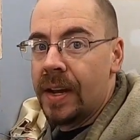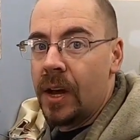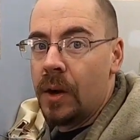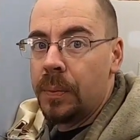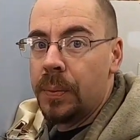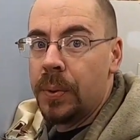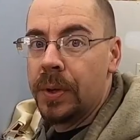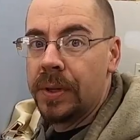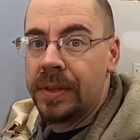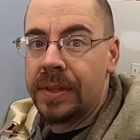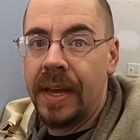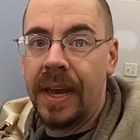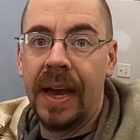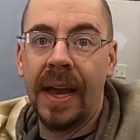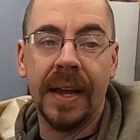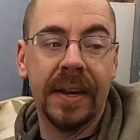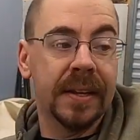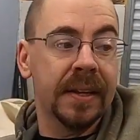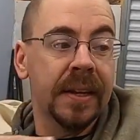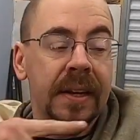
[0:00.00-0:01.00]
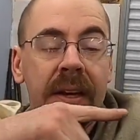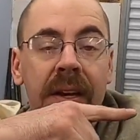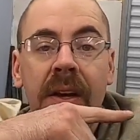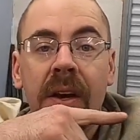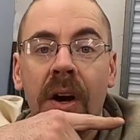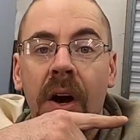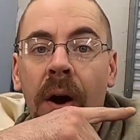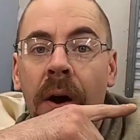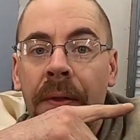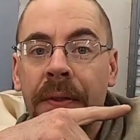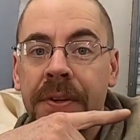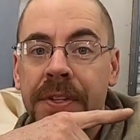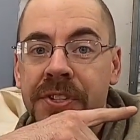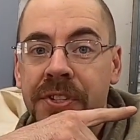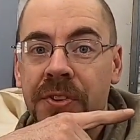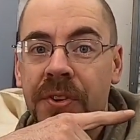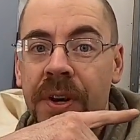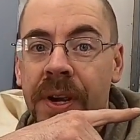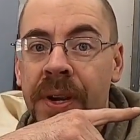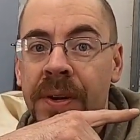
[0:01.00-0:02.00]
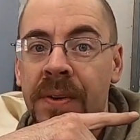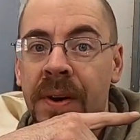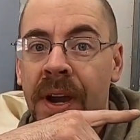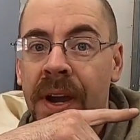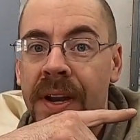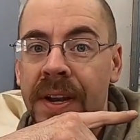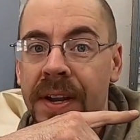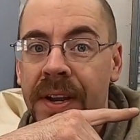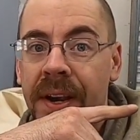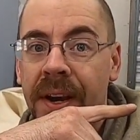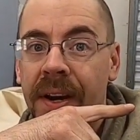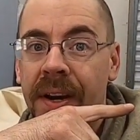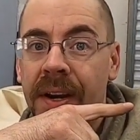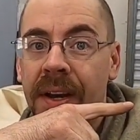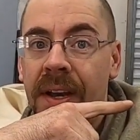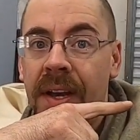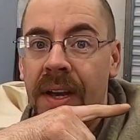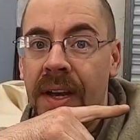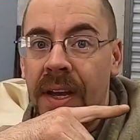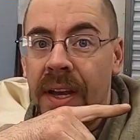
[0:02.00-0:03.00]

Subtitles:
I'll put that on the screen right here,